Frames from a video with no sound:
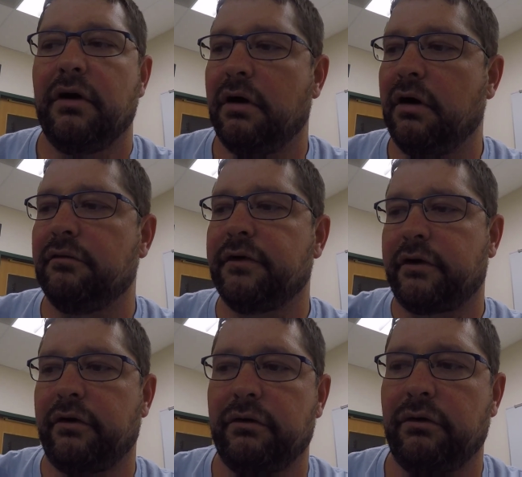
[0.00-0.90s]
of the
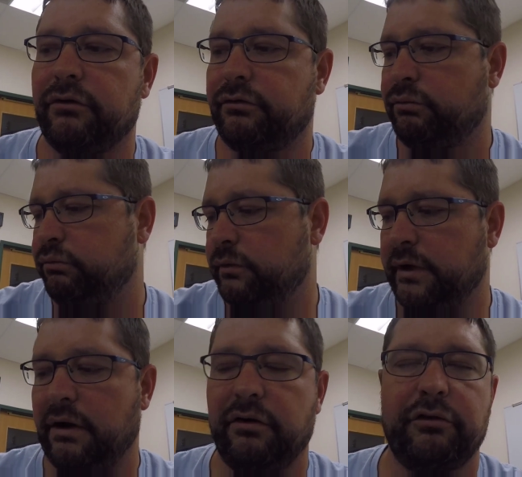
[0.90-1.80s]
kernels,
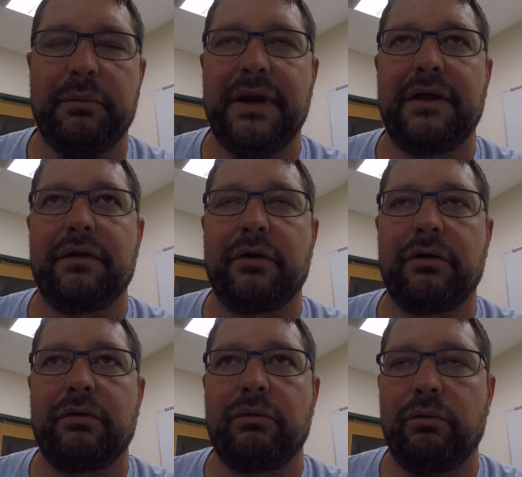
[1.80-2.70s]
however many
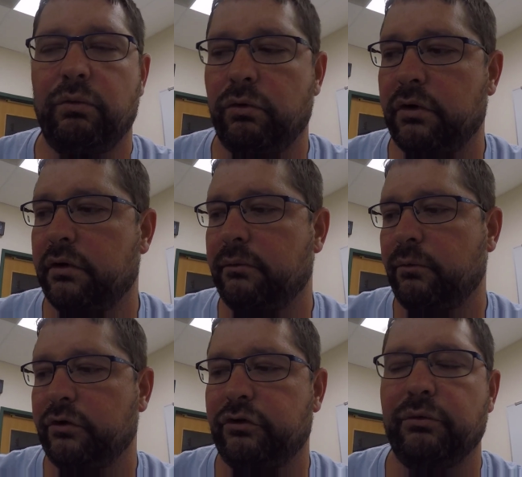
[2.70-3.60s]
there were
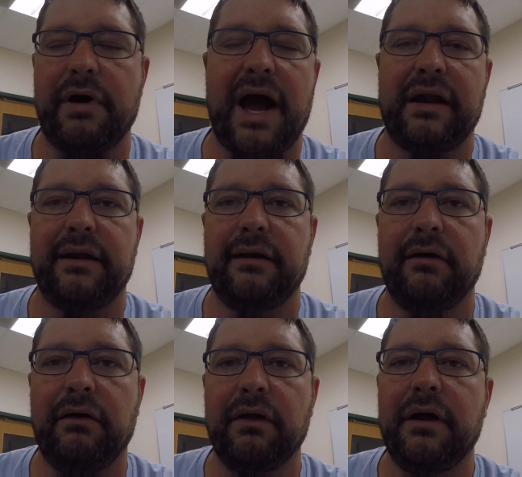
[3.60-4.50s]
once you've added it
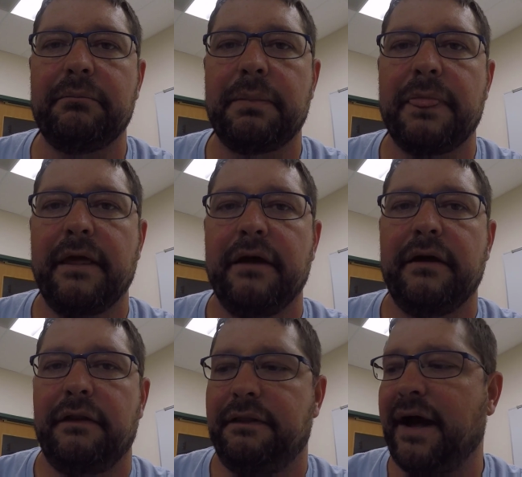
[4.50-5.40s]
all up,
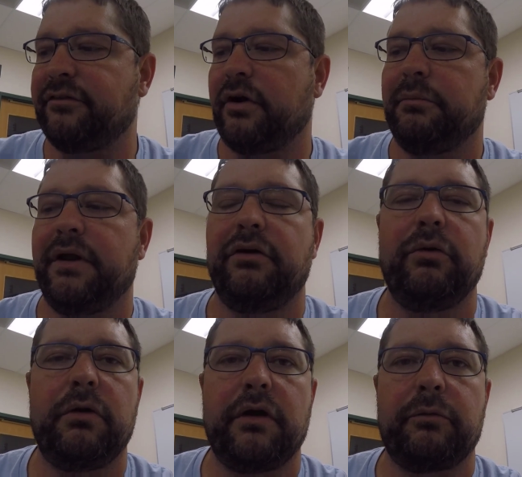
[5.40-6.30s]
that's how many you
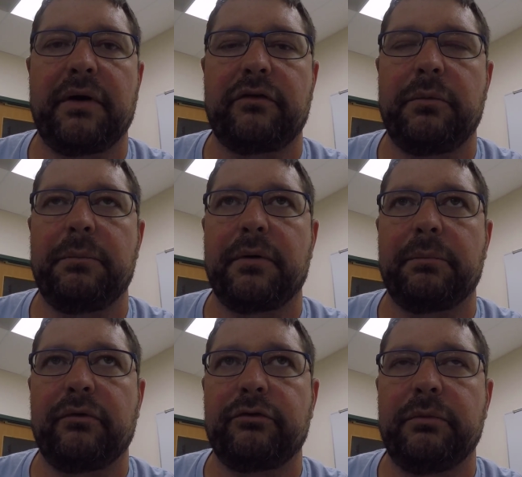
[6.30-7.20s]
would expect to be
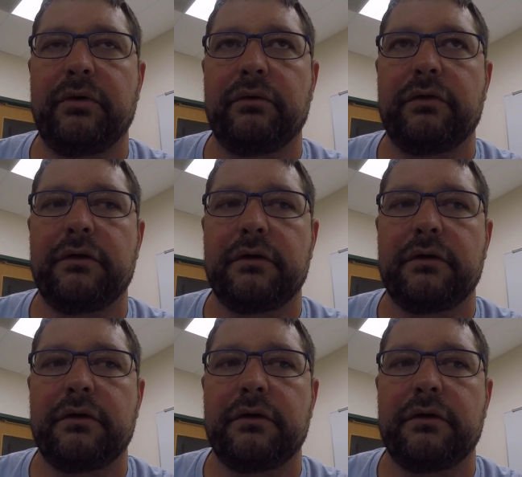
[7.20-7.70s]
purple smooth.